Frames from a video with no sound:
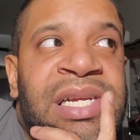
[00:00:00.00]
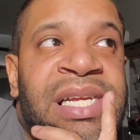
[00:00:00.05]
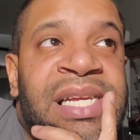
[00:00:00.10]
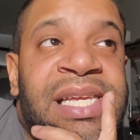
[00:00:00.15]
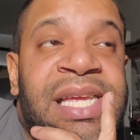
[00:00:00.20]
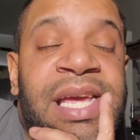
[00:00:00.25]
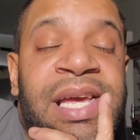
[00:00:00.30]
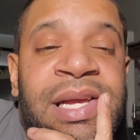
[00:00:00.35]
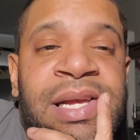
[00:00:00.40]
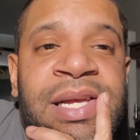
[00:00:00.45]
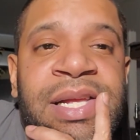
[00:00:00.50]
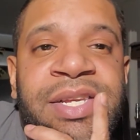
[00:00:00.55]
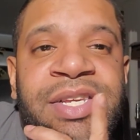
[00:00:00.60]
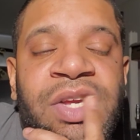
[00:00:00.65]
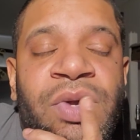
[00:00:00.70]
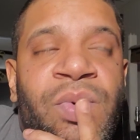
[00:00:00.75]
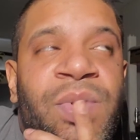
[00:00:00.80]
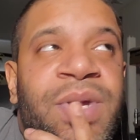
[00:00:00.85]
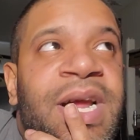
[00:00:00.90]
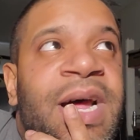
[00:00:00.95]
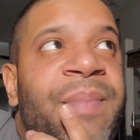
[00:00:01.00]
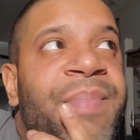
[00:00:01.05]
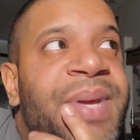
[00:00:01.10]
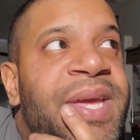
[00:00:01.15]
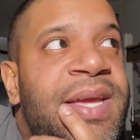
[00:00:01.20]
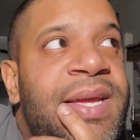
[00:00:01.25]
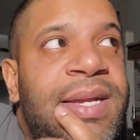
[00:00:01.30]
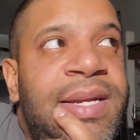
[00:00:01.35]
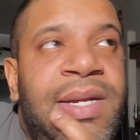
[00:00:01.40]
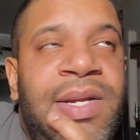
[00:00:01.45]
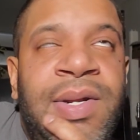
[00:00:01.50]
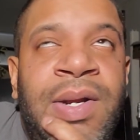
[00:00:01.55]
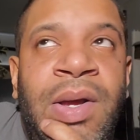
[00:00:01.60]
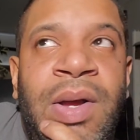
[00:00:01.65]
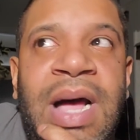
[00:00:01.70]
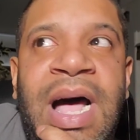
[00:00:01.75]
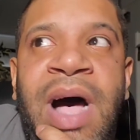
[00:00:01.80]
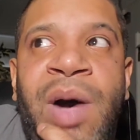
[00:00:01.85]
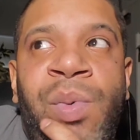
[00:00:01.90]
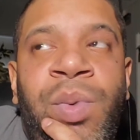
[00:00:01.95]
Yeah, so would I pick, you know,
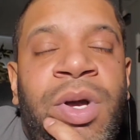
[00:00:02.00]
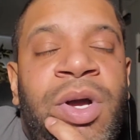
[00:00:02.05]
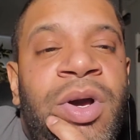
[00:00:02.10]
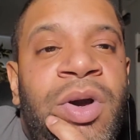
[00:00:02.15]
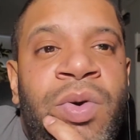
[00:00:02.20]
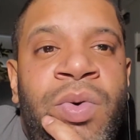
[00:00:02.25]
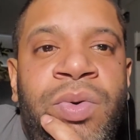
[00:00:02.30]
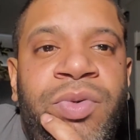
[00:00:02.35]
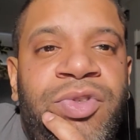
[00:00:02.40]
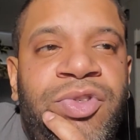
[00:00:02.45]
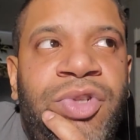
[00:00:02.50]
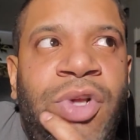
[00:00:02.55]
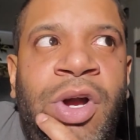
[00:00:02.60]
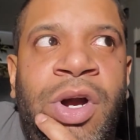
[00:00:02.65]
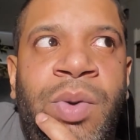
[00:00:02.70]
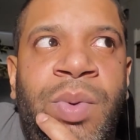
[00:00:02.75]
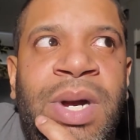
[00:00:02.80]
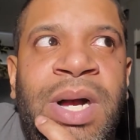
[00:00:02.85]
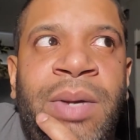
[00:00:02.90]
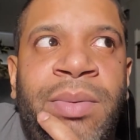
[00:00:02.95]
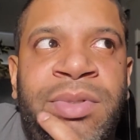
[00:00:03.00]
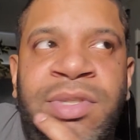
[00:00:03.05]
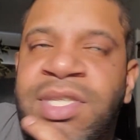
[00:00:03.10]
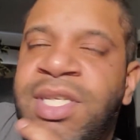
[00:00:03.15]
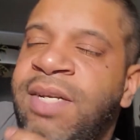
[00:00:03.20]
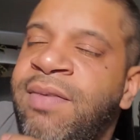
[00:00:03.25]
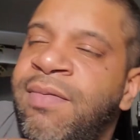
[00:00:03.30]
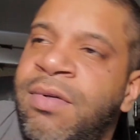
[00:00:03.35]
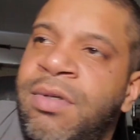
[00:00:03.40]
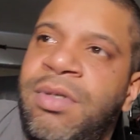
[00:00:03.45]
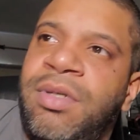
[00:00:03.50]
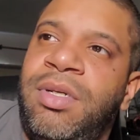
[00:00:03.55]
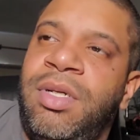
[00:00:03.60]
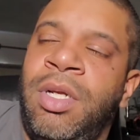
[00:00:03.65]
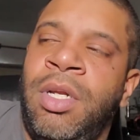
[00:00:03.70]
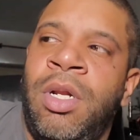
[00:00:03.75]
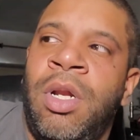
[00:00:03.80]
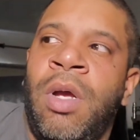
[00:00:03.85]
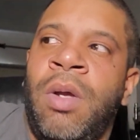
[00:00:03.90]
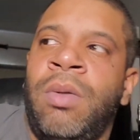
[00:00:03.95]
I would go star wide receiver,
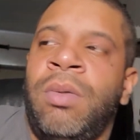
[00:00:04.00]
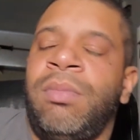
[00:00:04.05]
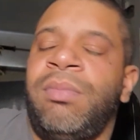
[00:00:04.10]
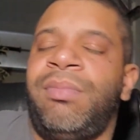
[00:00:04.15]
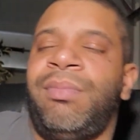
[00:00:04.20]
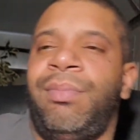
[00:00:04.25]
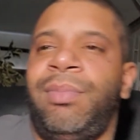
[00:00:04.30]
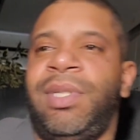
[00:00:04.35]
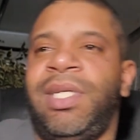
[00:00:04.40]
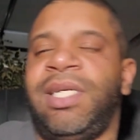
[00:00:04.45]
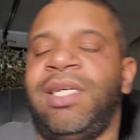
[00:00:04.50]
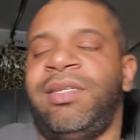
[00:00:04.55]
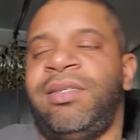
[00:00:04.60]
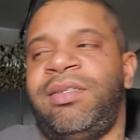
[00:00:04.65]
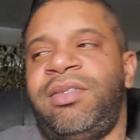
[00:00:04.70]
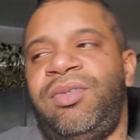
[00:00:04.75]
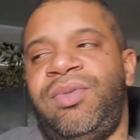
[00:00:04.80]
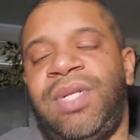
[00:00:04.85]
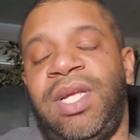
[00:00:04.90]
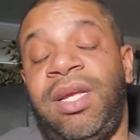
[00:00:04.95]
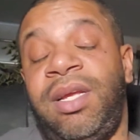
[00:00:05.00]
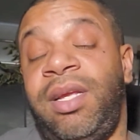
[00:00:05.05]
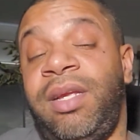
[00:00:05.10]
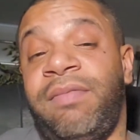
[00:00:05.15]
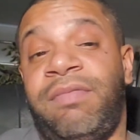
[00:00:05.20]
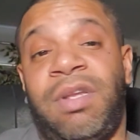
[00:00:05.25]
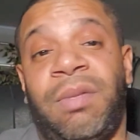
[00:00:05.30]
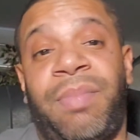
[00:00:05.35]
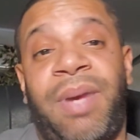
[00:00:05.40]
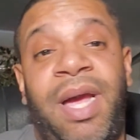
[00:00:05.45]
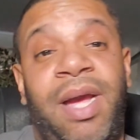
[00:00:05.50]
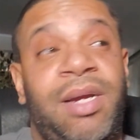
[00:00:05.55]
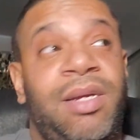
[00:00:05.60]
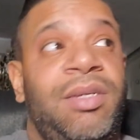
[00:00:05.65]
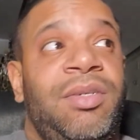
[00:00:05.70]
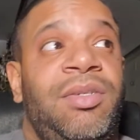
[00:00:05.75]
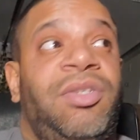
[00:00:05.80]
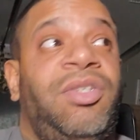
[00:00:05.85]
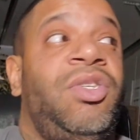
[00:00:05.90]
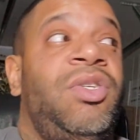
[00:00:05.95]
you know, because you think if the
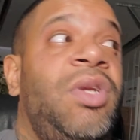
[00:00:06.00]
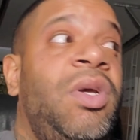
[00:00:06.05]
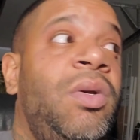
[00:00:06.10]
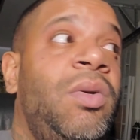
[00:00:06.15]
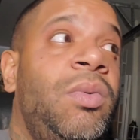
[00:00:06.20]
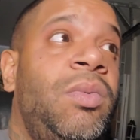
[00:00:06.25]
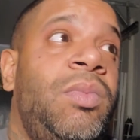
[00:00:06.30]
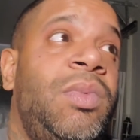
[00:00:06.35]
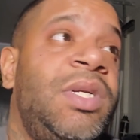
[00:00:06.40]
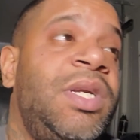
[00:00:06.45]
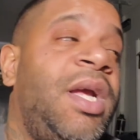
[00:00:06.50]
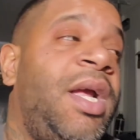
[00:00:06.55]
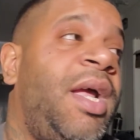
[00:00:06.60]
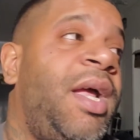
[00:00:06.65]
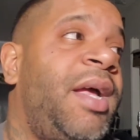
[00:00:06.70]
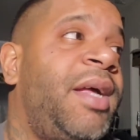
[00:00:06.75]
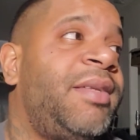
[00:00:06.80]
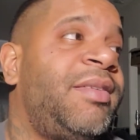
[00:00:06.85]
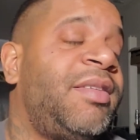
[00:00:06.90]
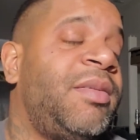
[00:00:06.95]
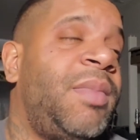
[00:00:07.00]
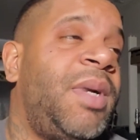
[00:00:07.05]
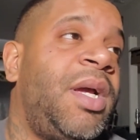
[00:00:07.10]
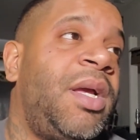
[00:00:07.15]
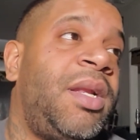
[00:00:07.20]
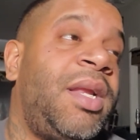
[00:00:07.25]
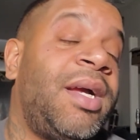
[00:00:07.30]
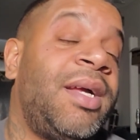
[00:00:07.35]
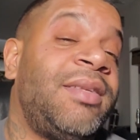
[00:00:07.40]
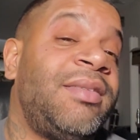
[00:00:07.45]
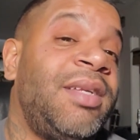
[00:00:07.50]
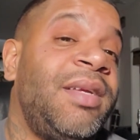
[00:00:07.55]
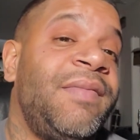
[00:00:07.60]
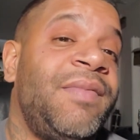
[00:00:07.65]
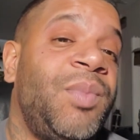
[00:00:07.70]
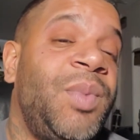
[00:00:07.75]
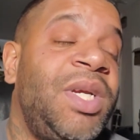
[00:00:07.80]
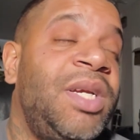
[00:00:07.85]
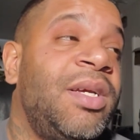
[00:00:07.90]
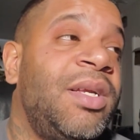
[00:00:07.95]
Packers, you know, would have had somebody, like I said,
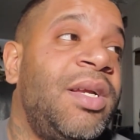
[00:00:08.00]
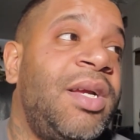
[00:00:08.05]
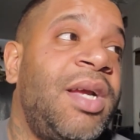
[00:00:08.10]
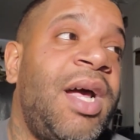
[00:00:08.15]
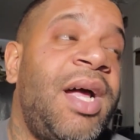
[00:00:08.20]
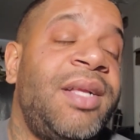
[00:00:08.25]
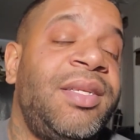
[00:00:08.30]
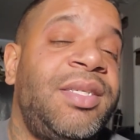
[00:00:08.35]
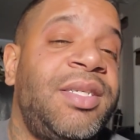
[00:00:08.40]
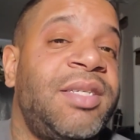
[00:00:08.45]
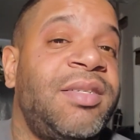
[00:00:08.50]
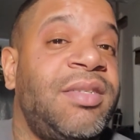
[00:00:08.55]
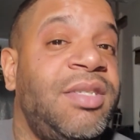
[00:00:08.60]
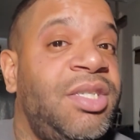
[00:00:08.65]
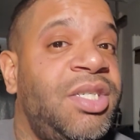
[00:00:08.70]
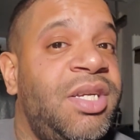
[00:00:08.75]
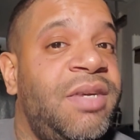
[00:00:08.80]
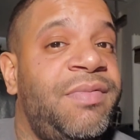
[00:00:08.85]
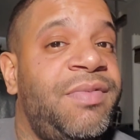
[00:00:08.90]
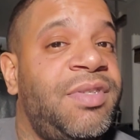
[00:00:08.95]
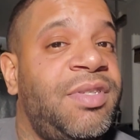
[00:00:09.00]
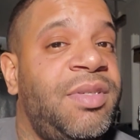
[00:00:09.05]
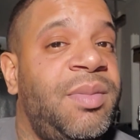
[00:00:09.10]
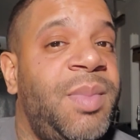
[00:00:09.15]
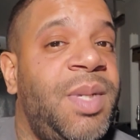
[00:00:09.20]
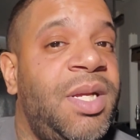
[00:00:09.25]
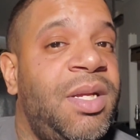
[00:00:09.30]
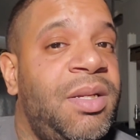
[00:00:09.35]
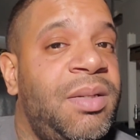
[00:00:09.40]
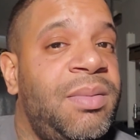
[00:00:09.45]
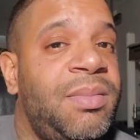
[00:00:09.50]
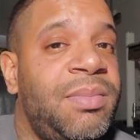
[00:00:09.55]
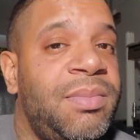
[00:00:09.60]
we could have got Justin Jefferson, man,